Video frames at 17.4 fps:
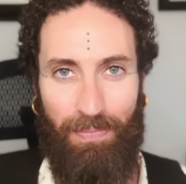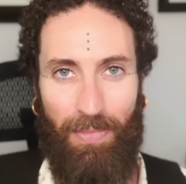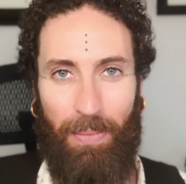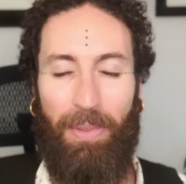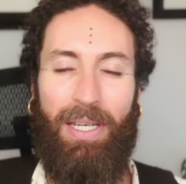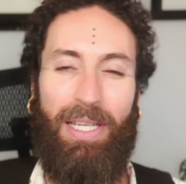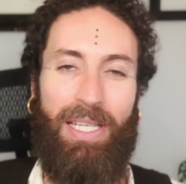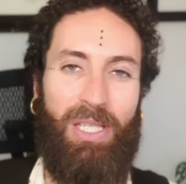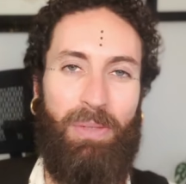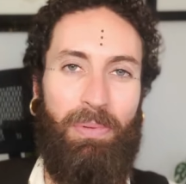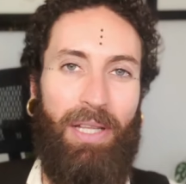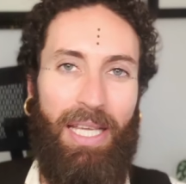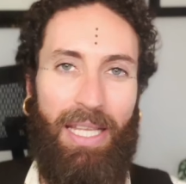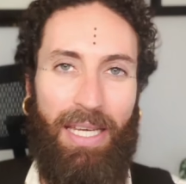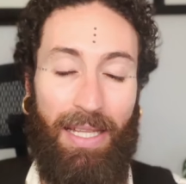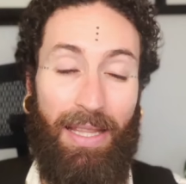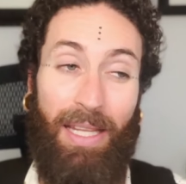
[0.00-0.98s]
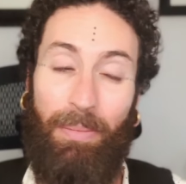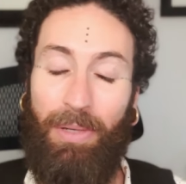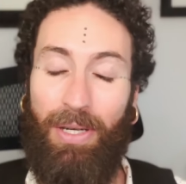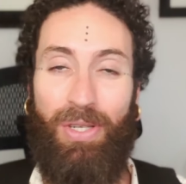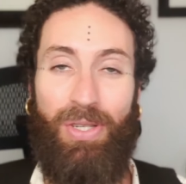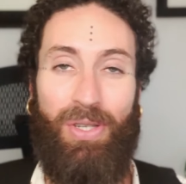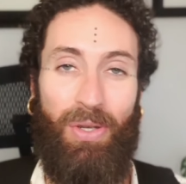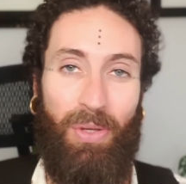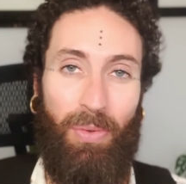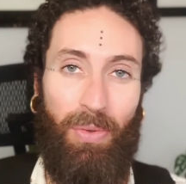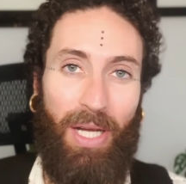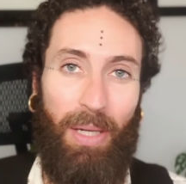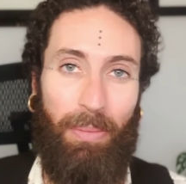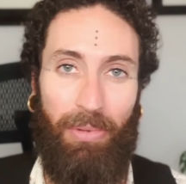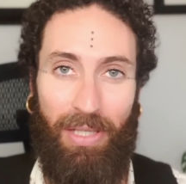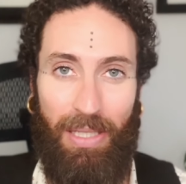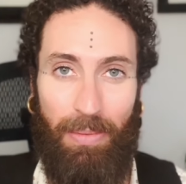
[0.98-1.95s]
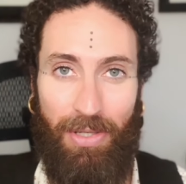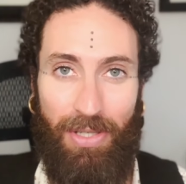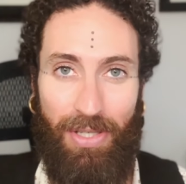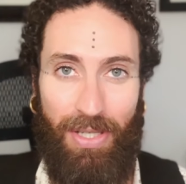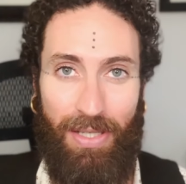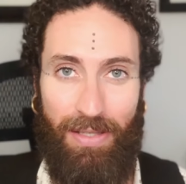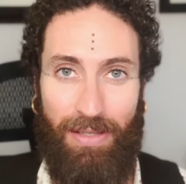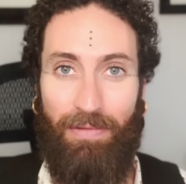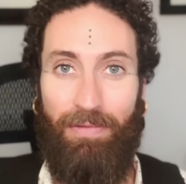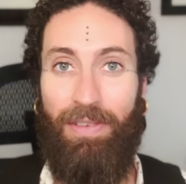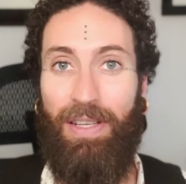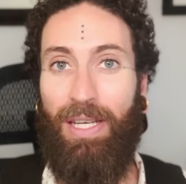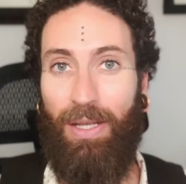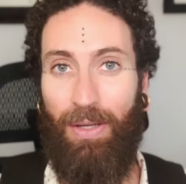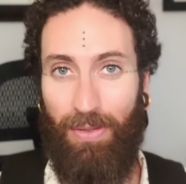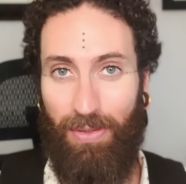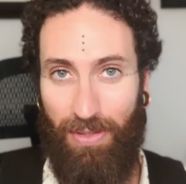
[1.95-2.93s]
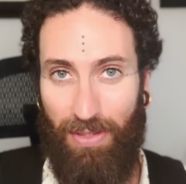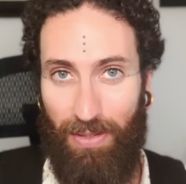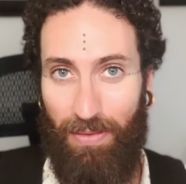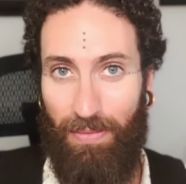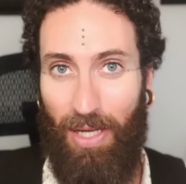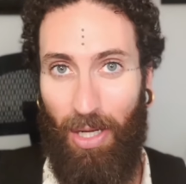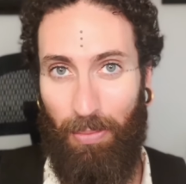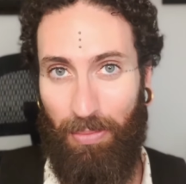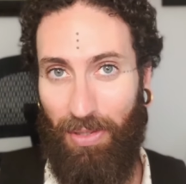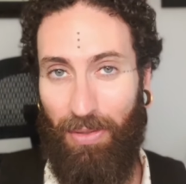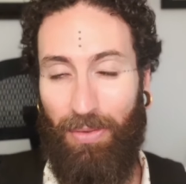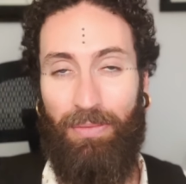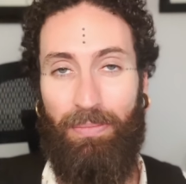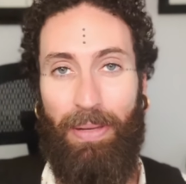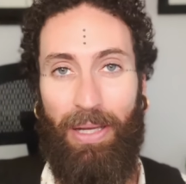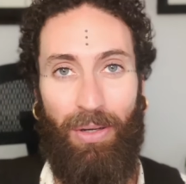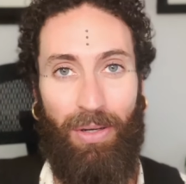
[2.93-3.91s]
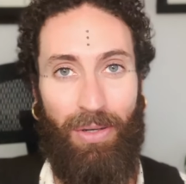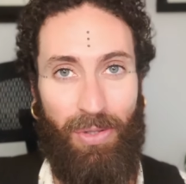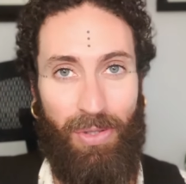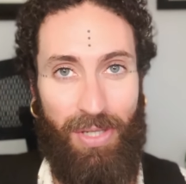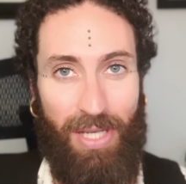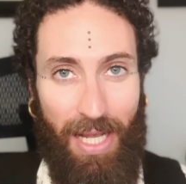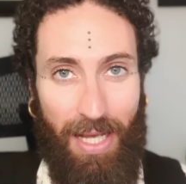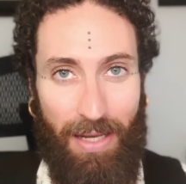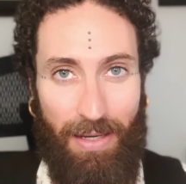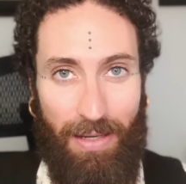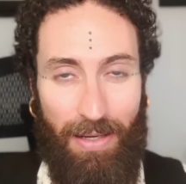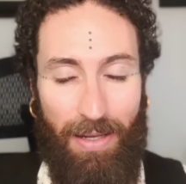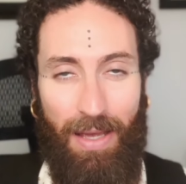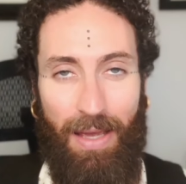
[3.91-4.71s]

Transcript: I'm going to explain it, and I'm going to show you a couple images and videos to help you better understand.